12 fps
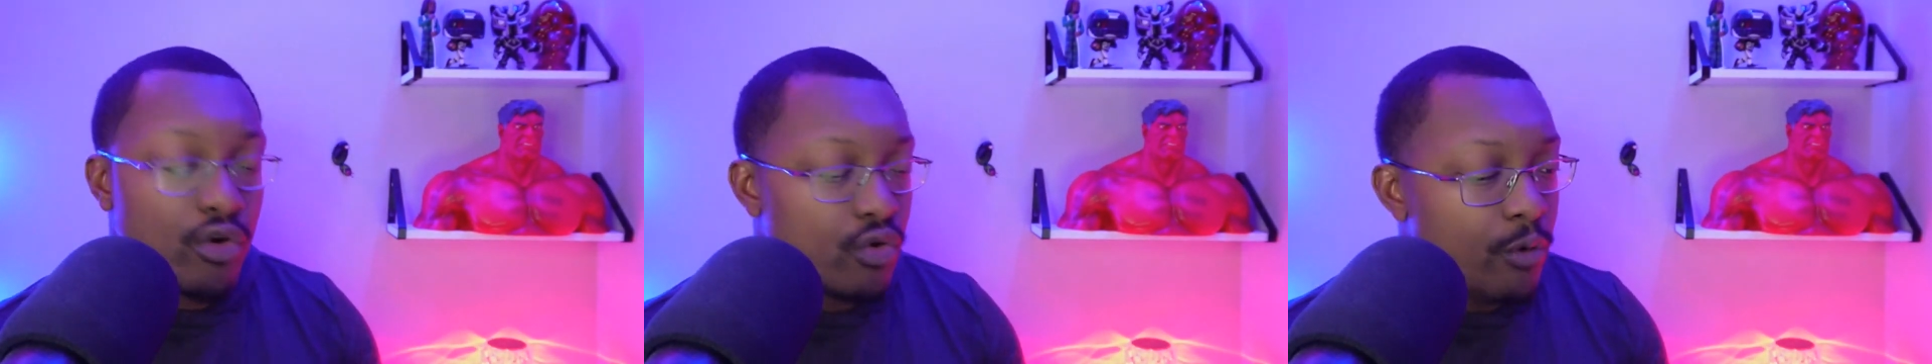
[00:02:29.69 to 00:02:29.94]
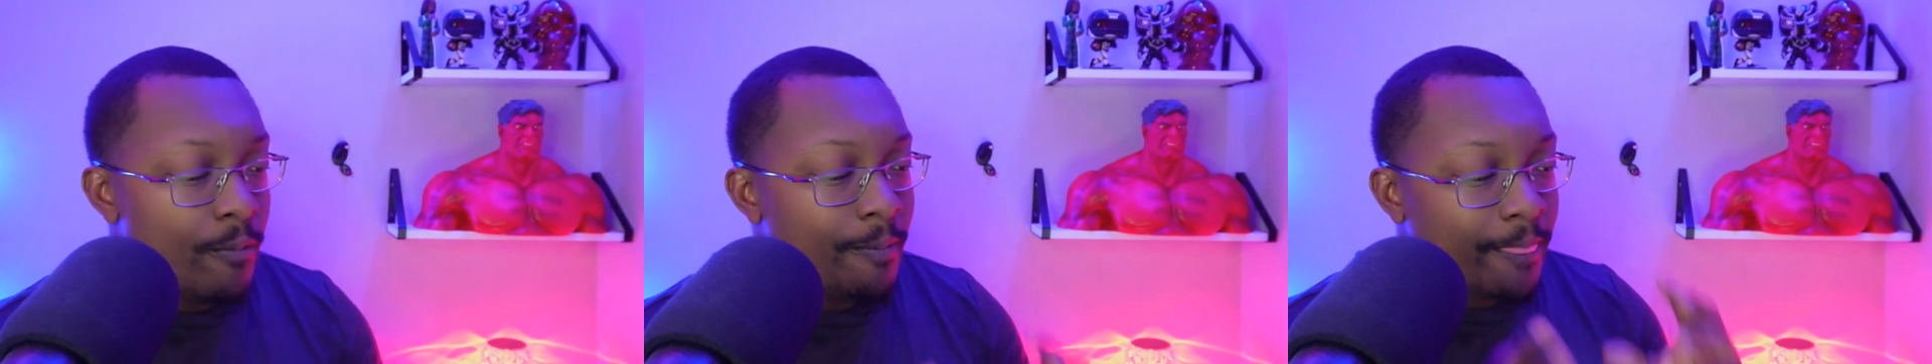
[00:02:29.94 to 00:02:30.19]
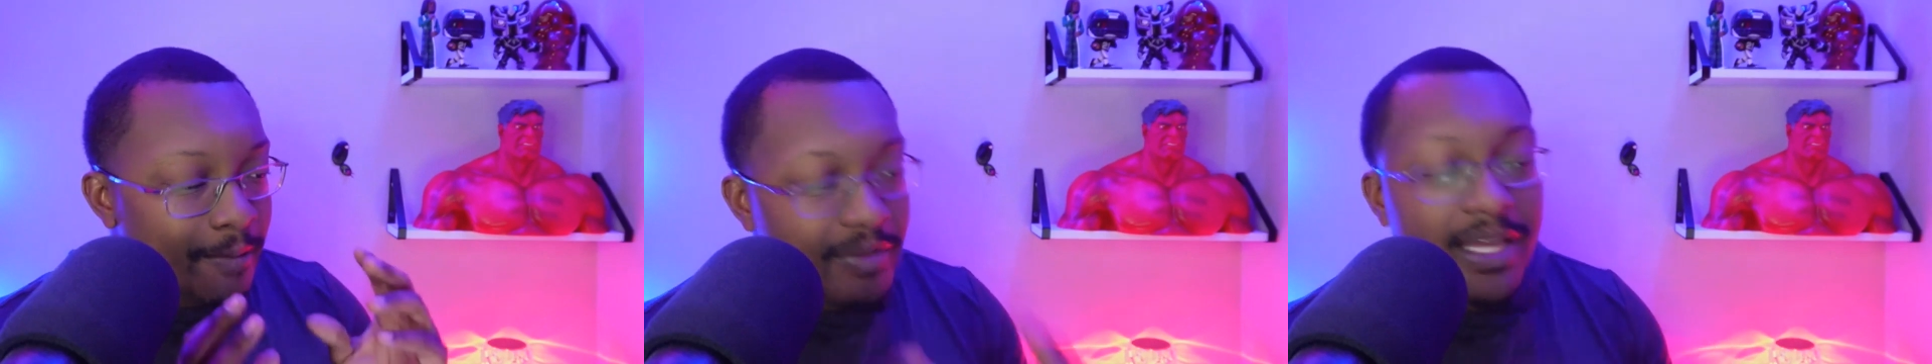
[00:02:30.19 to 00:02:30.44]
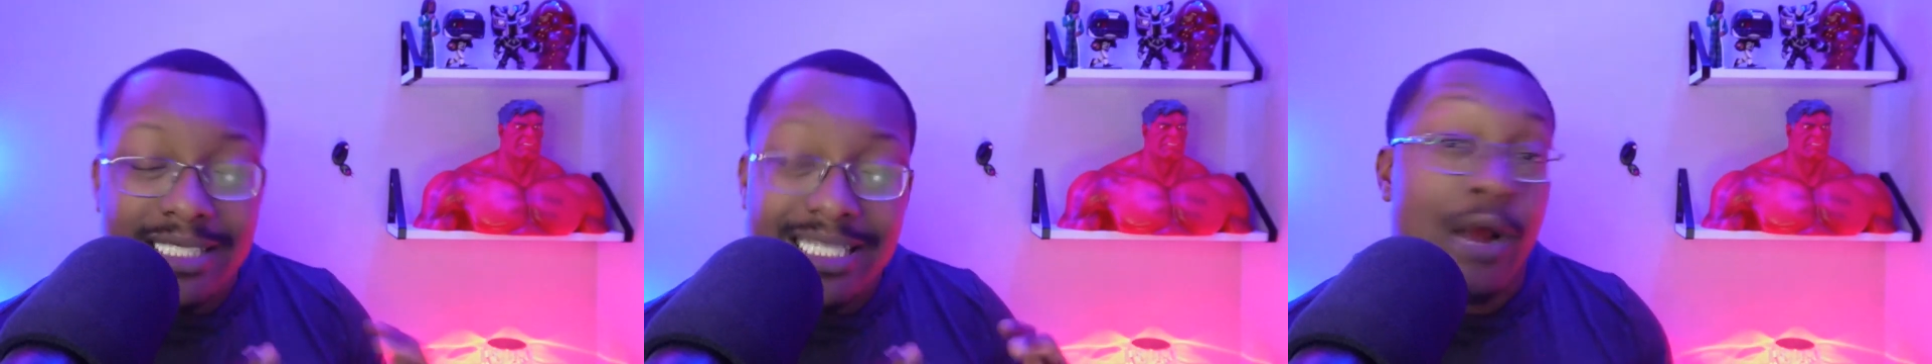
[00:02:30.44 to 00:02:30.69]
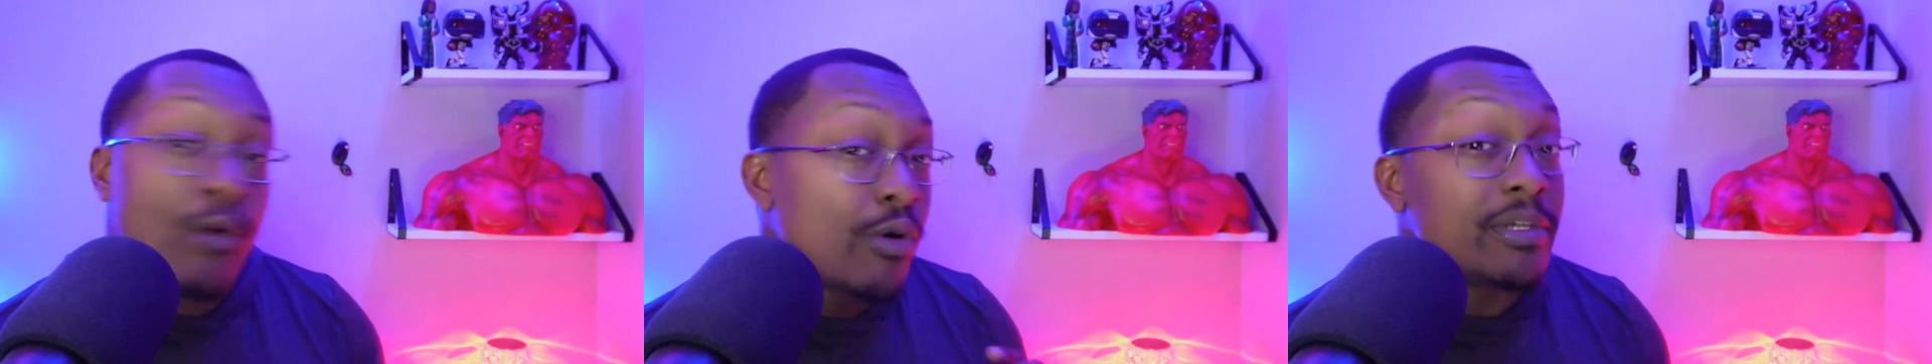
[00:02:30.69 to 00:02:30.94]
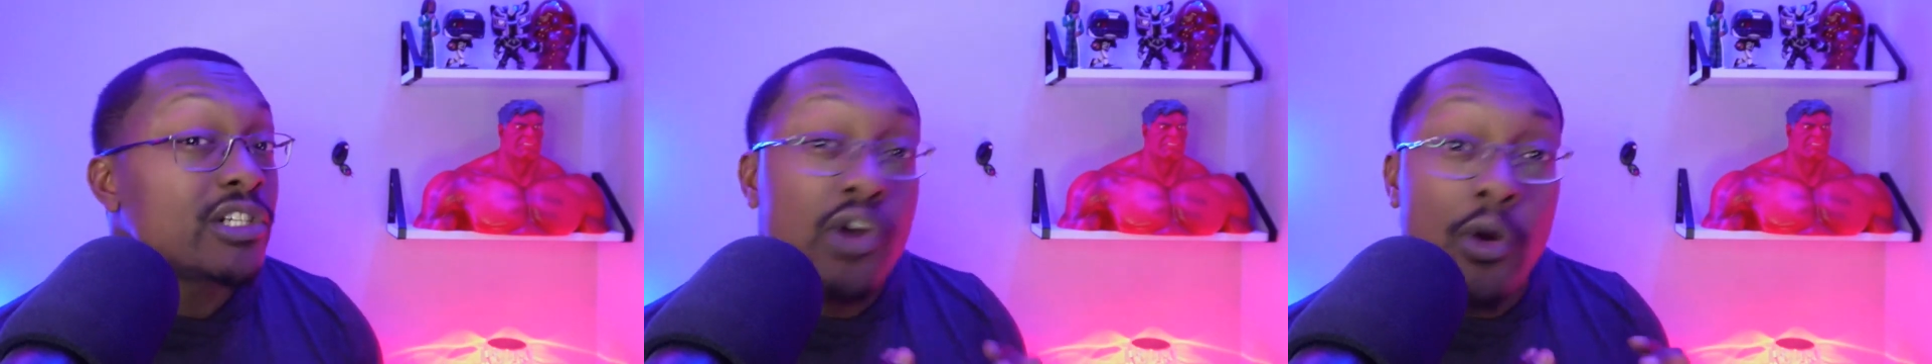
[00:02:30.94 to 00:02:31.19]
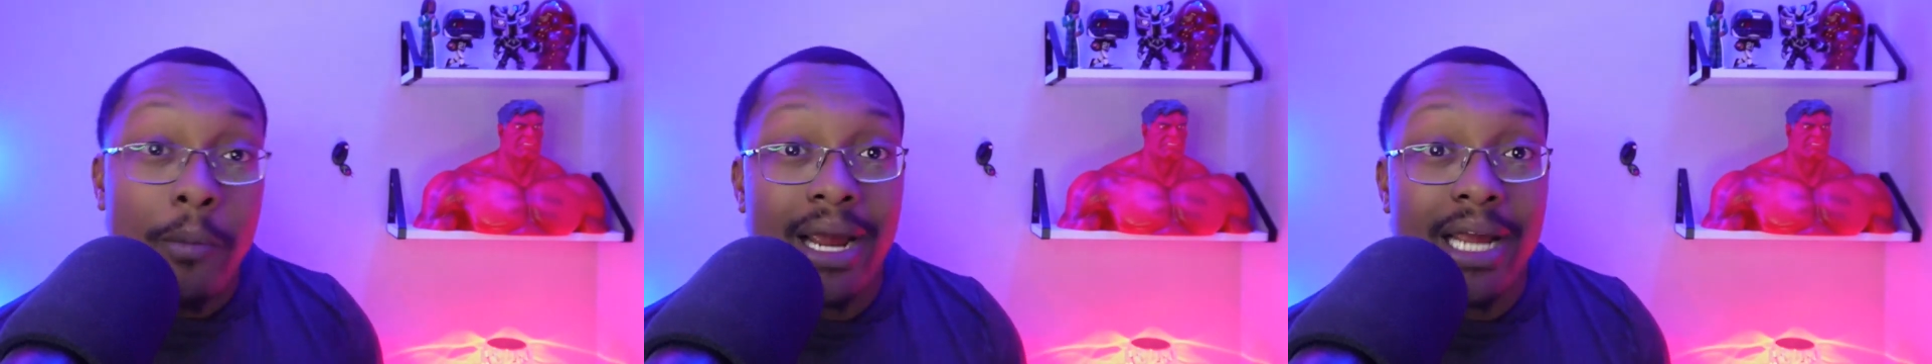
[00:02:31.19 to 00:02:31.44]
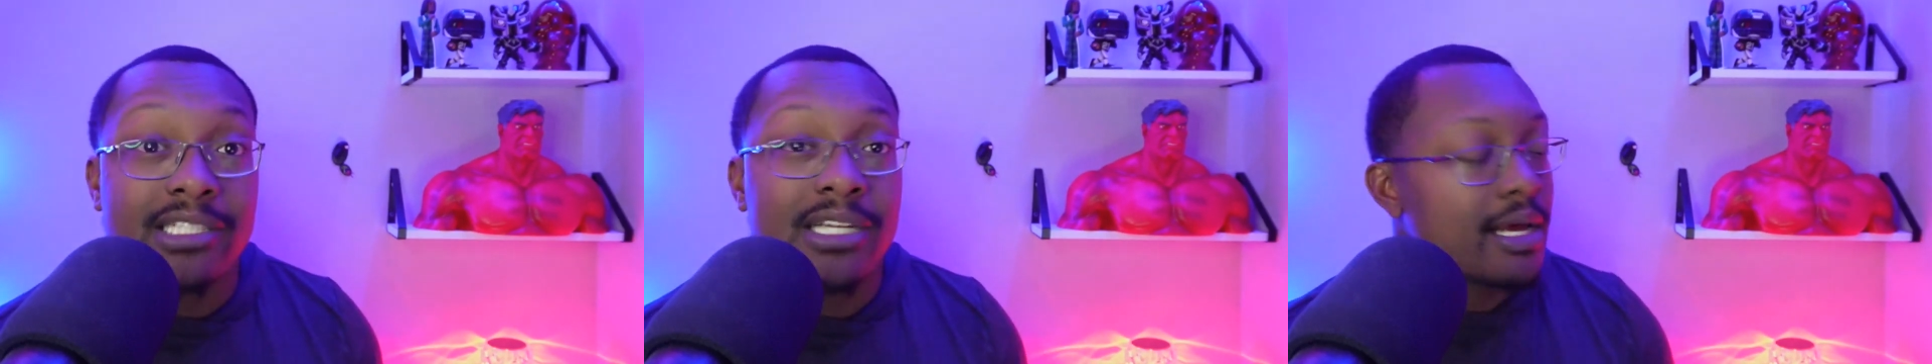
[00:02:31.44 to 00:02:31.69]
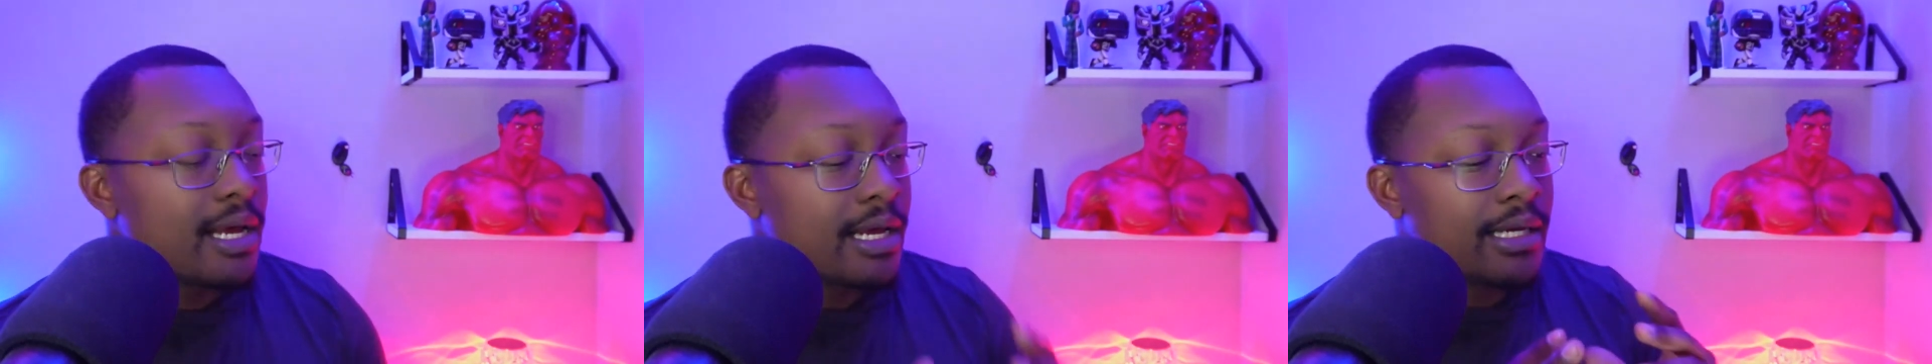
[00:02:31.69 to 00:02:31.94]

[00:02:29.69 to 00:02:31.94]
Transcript: who dislike women so much.